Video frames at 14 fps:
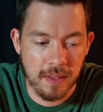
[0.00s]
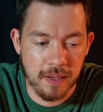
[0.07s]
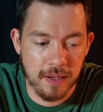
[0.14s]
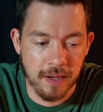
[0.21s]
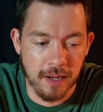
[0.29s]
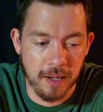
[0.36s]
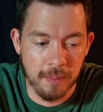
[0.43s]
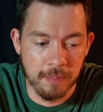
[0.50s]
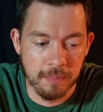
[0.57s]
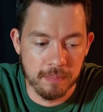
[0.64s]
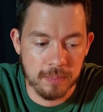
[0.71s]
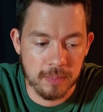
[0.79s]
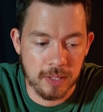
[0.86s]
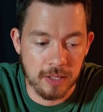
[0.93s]

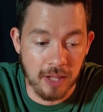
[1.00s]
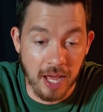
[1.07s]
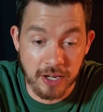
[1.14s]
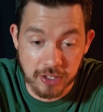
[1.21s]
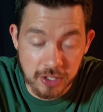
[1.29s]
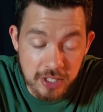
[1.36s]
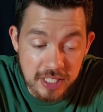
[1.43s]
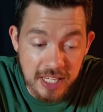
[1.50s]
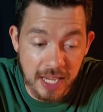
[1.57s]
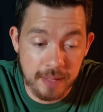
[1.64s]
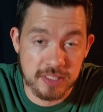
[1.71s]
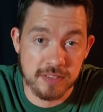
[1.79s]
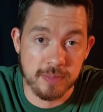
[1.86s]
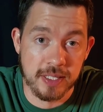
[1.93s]
a lot of good
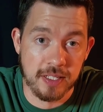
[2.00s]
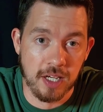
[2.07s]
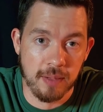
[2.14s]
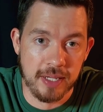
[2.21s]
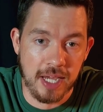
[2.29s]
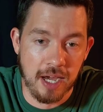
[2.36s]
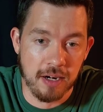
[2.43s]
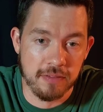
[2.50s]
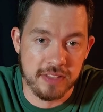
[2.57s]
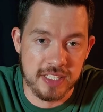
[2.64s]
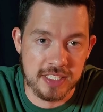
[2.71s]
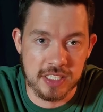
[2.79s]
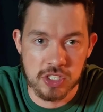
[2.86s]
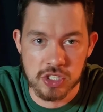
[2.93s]
games have been coming out of
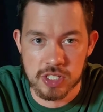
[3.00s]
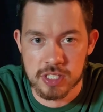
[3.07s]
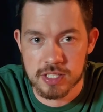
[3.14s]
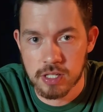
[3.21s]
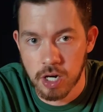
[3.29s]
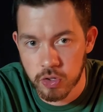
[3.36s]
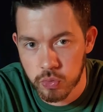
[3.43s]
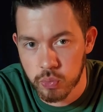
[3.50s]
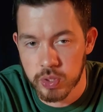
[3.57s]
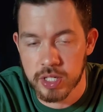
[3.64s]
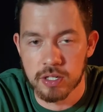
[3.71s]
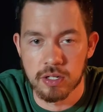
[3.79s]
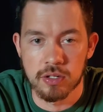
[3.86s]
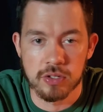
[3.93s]
these engines,
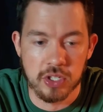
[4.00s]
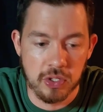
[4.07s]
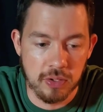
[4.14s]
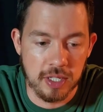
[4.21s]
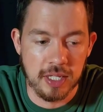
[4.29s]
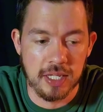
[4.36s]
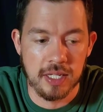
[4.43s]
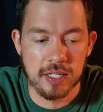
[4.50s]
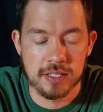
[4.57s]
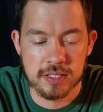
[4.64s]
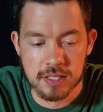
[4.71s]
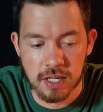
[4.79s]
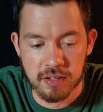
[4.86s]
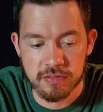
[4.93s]
Unreal, Unity, and
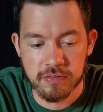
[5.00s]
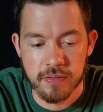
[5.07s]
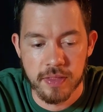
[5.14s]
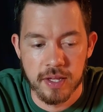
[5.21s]
stuff.